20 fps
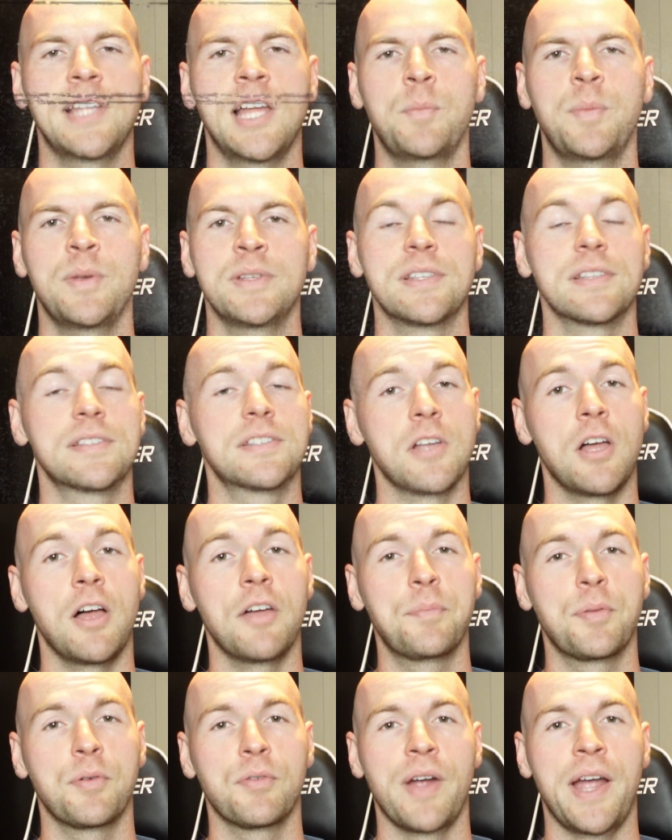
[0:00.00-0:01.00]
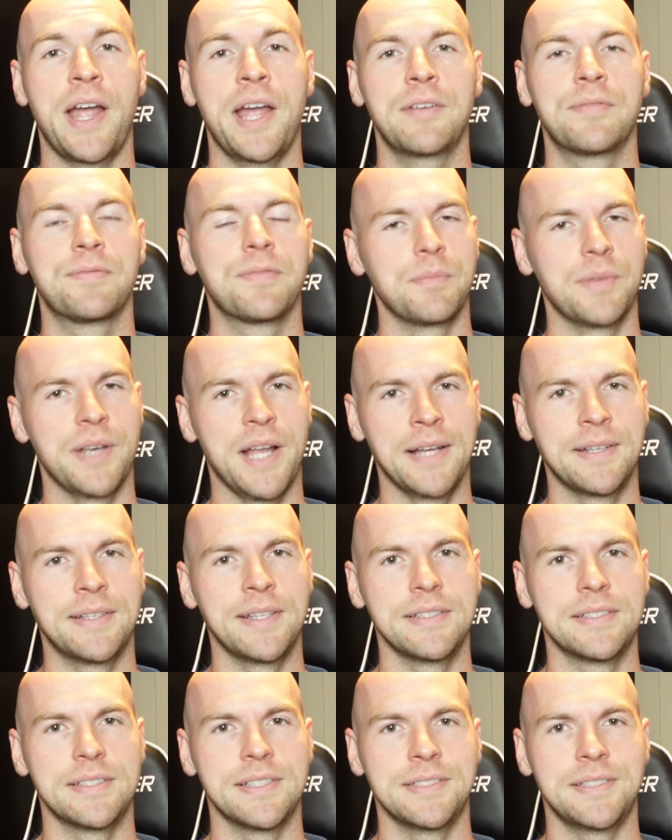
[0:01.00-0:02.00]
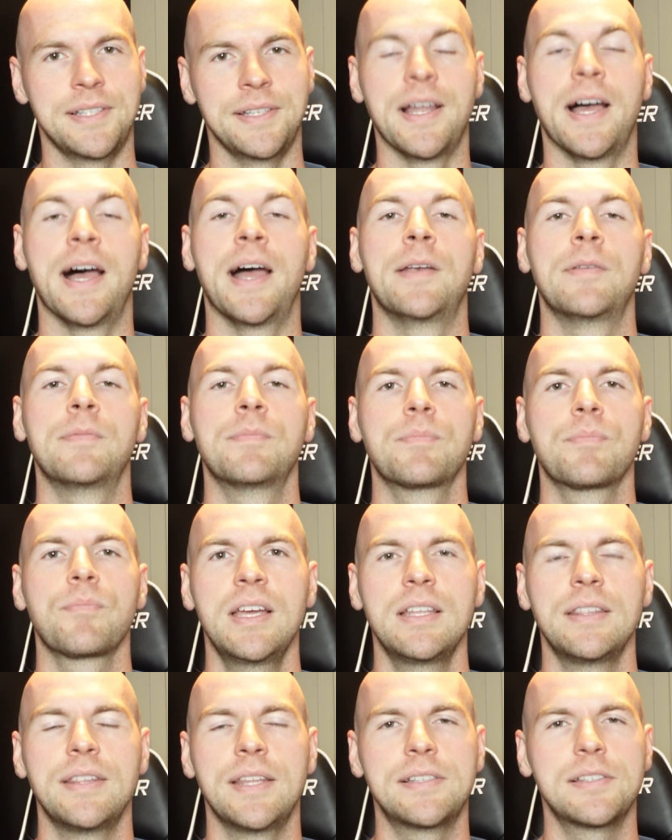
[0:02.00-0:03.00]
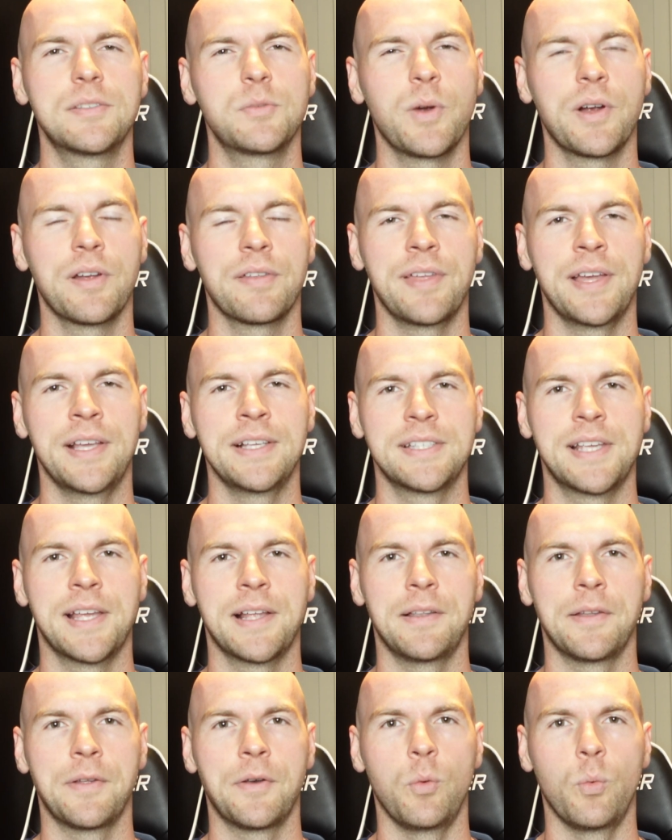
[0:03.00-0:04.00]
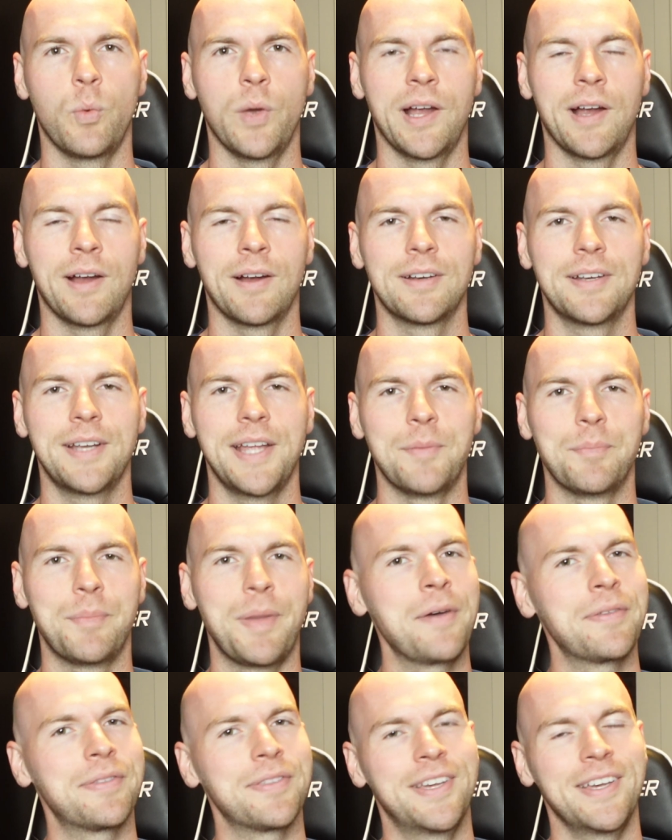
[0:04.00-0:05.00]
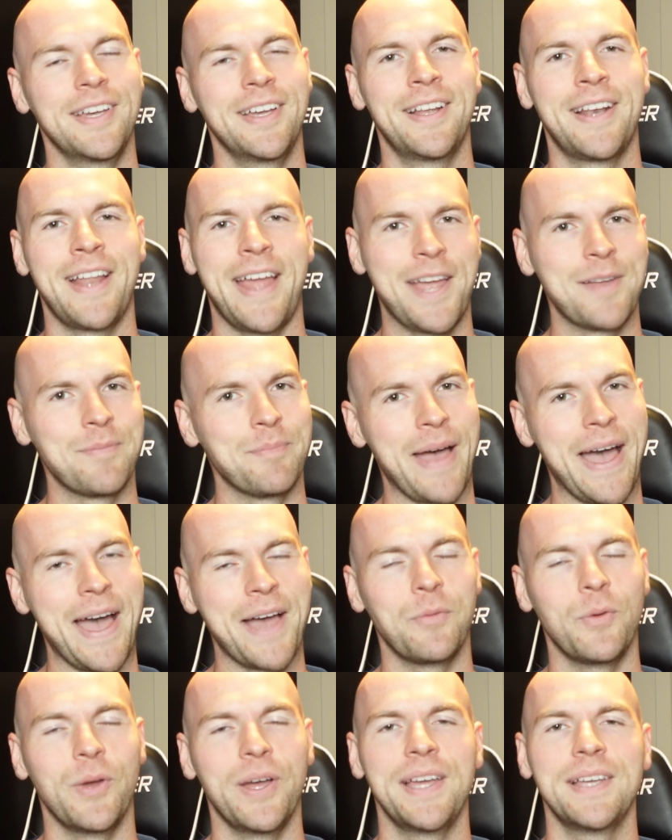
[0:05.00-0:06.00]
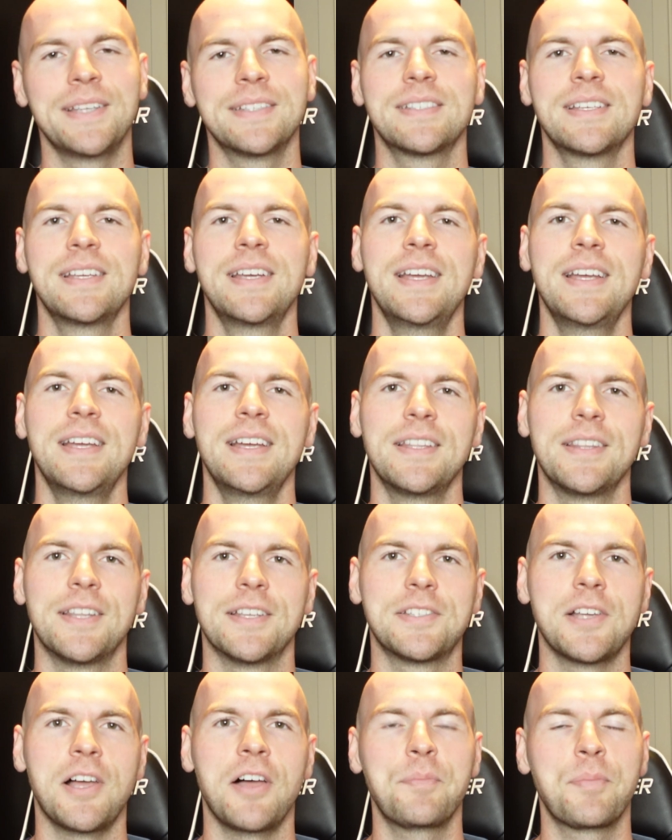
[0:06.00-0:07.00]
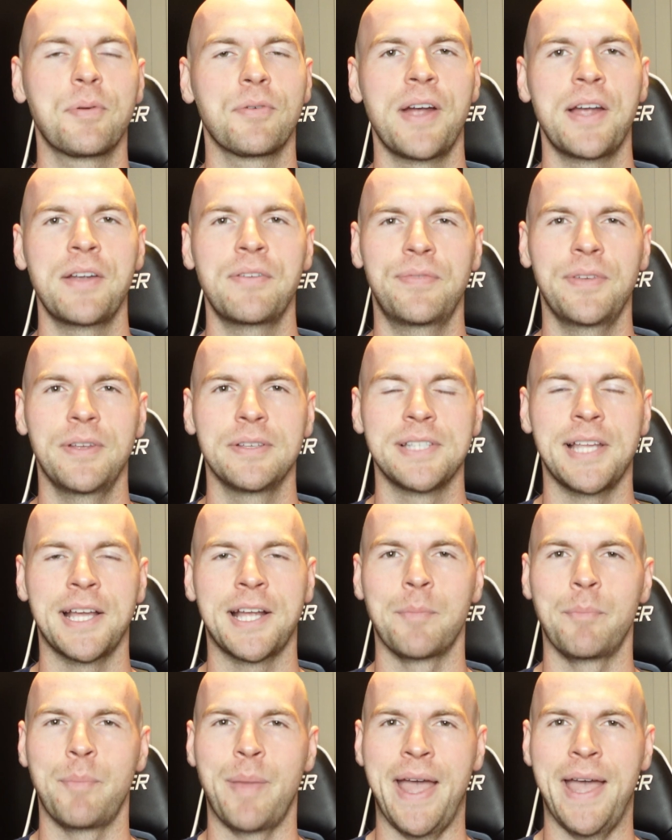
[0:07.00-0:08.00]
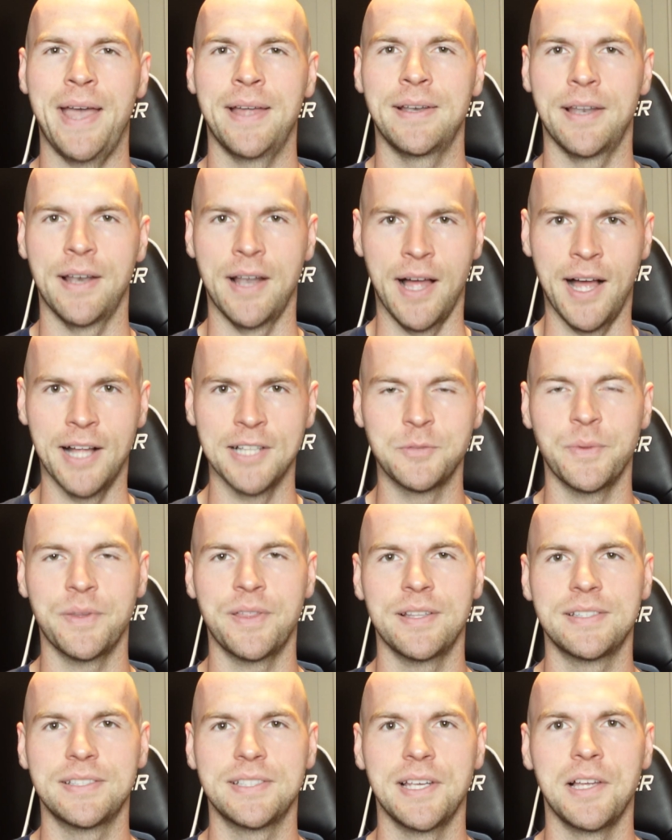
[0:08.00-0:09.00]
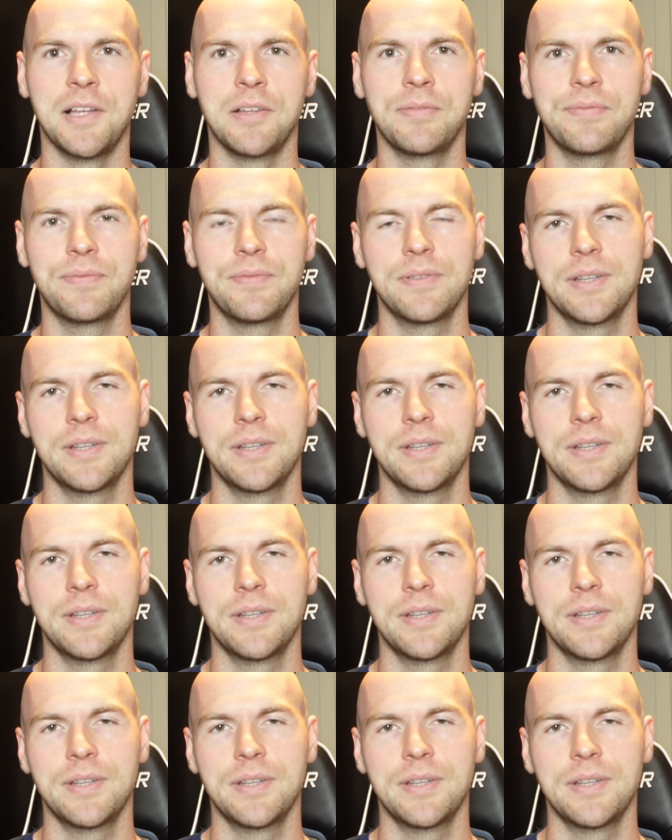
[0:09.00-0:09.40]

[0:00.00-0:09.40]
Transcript: up is The Soft Parade from 1969. This is where things get a little weird, in both good and bad ways. The Soft Parade feels like a band at odds with itself.